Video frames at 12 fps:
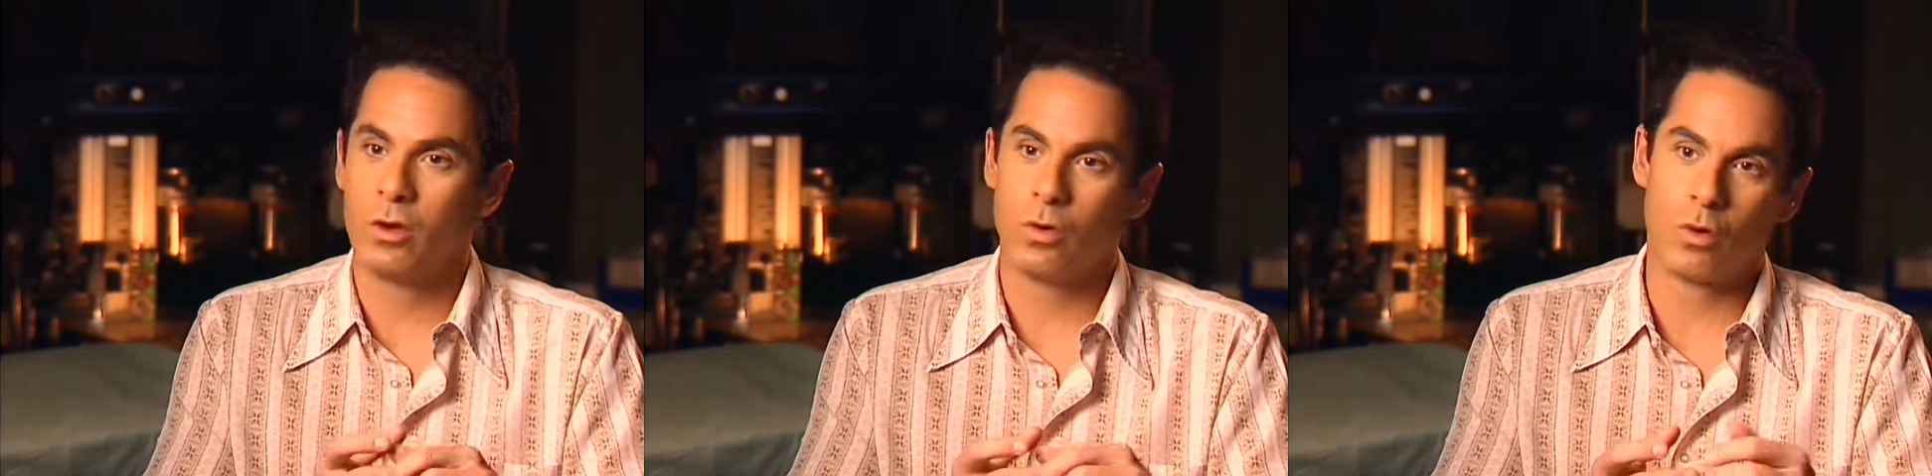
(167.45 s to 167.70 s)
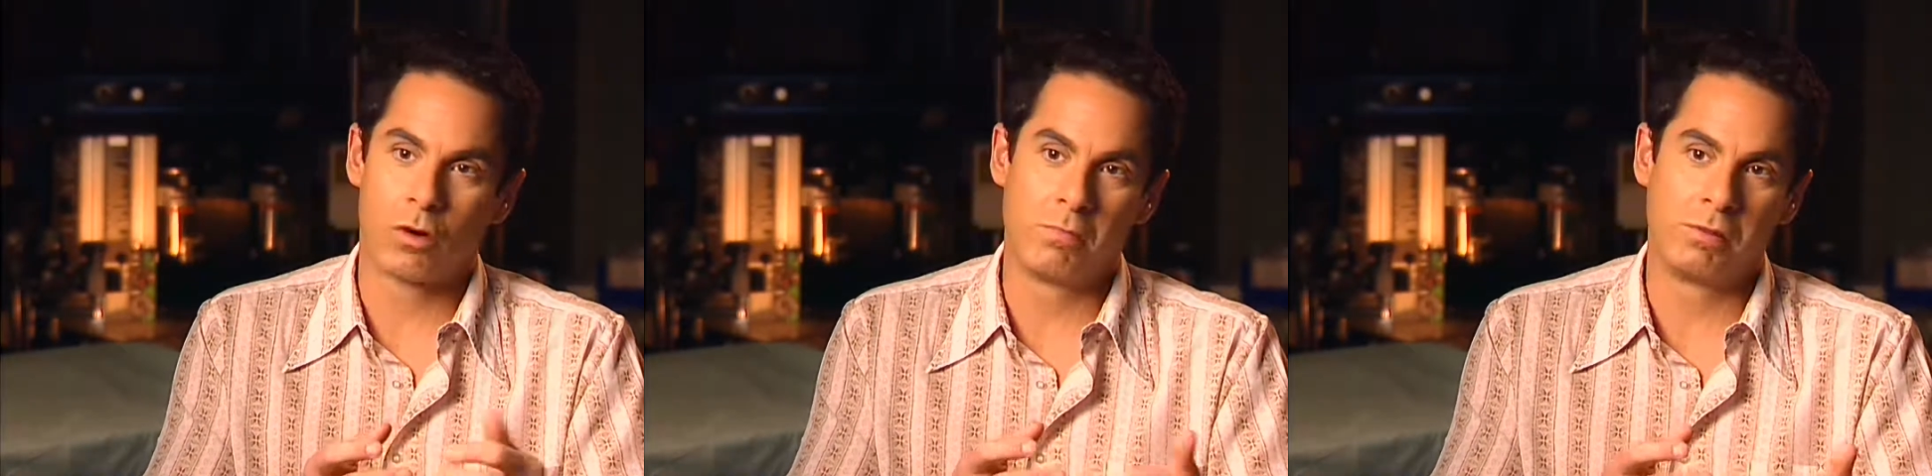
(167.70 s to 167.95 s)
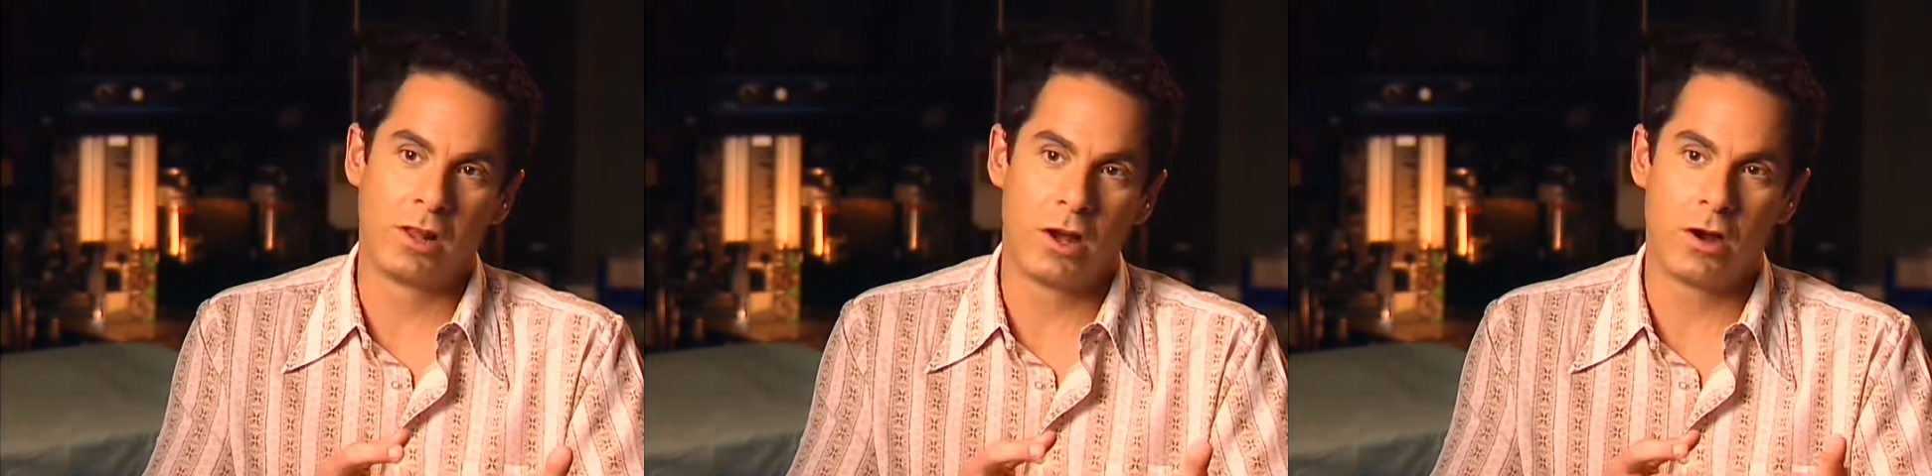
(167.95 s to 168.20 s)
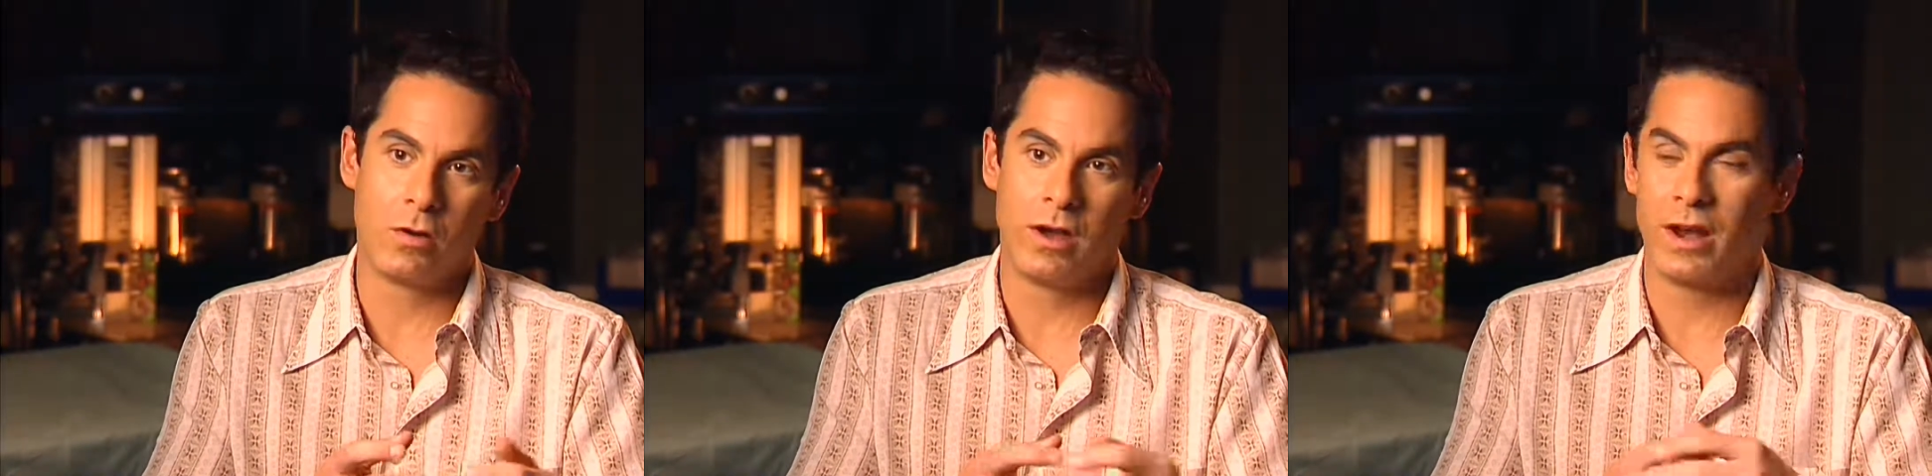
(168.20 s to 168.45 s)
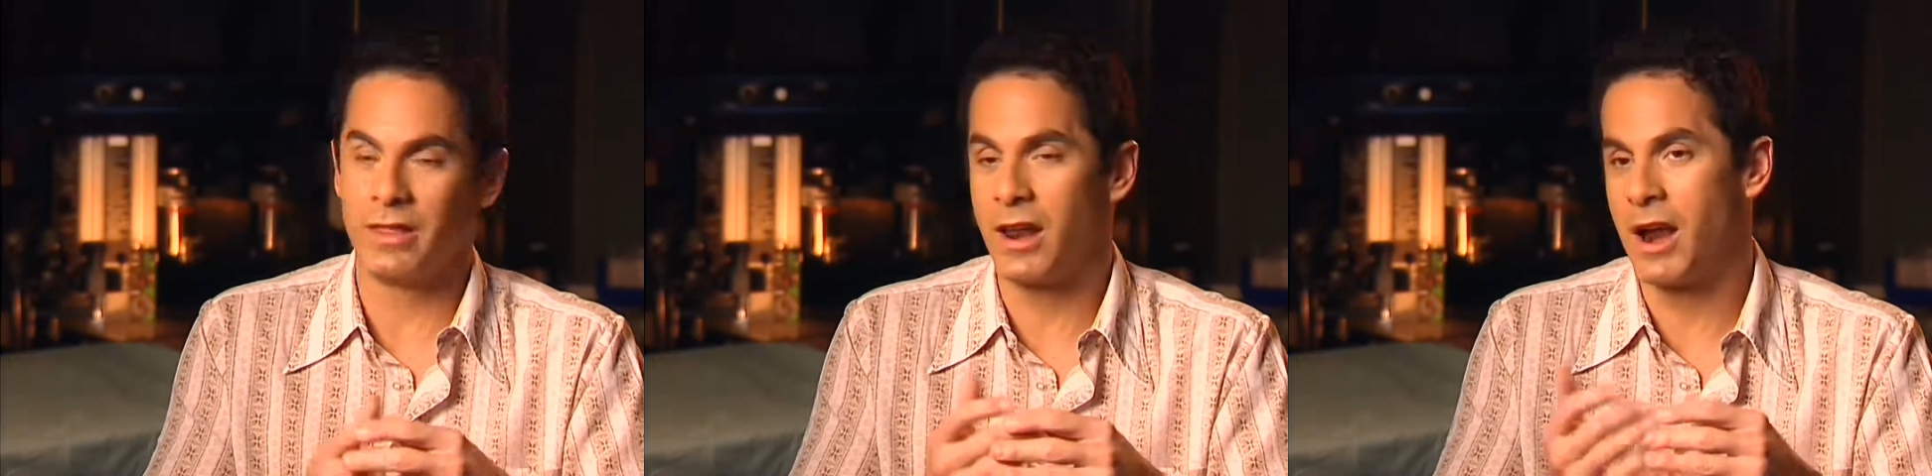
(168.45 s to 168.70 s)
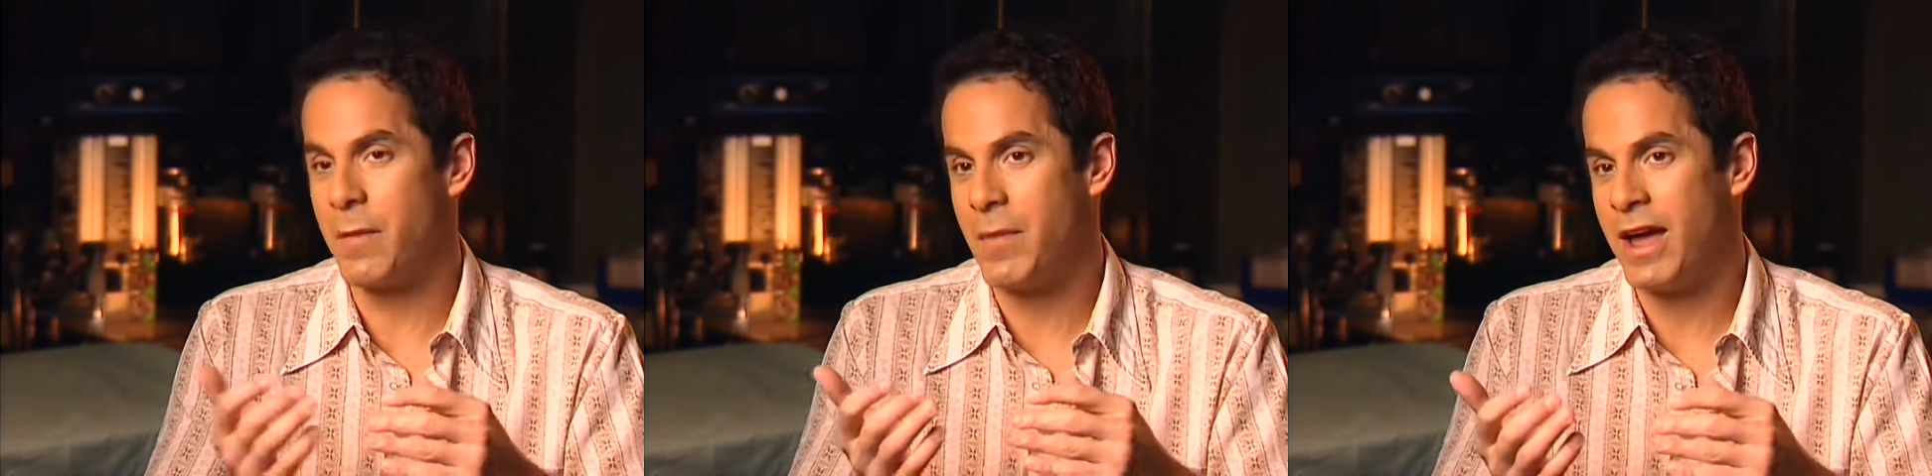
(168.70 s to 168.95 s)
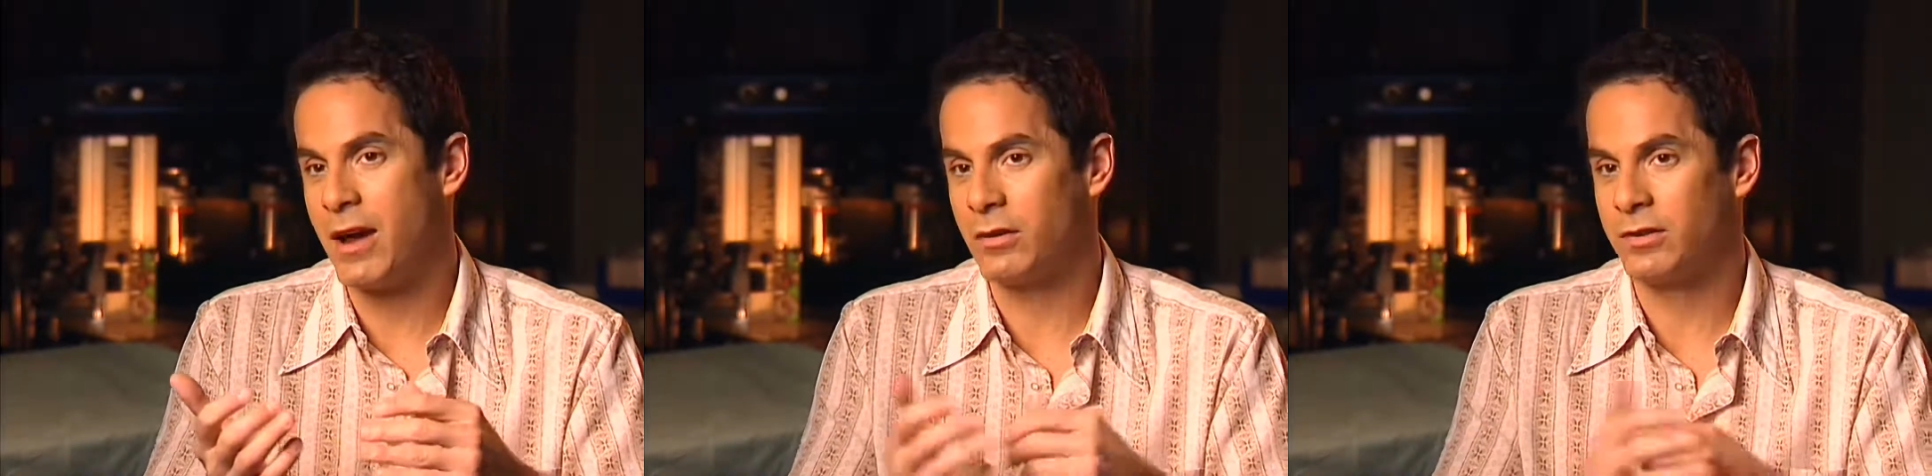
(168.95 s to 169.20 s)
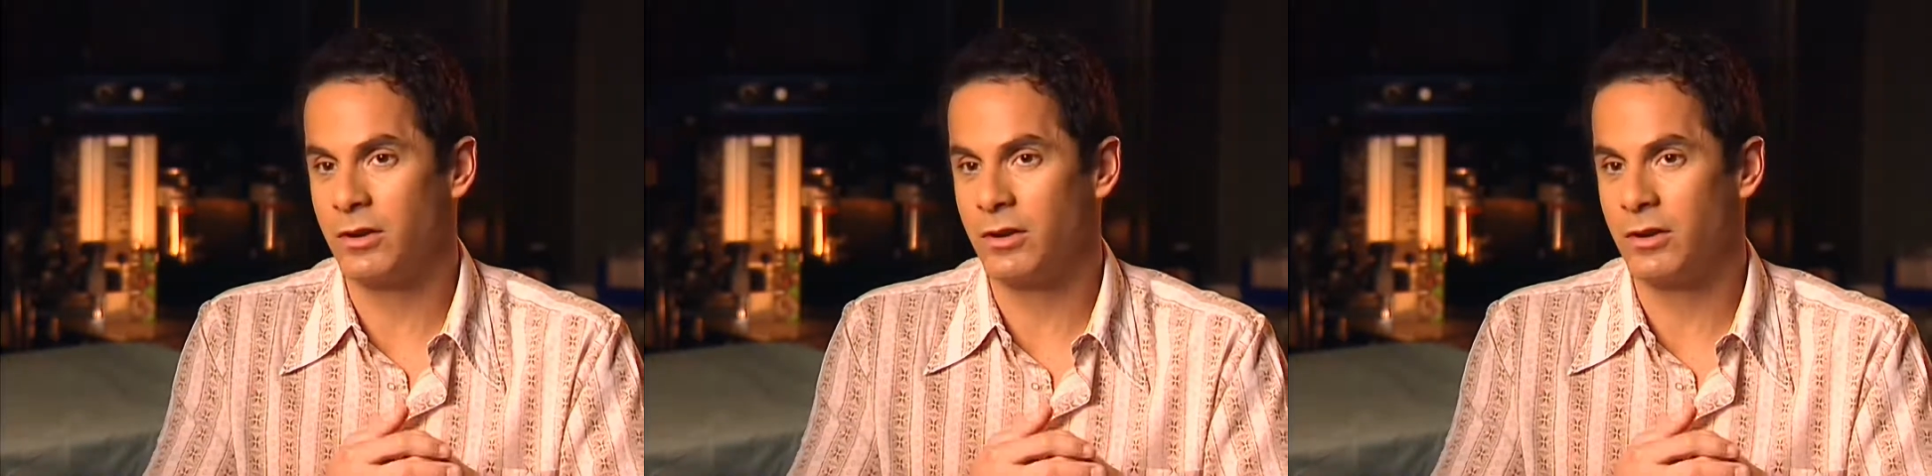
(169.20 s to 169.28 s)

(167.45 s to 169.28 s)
or a blow, and then I'm out.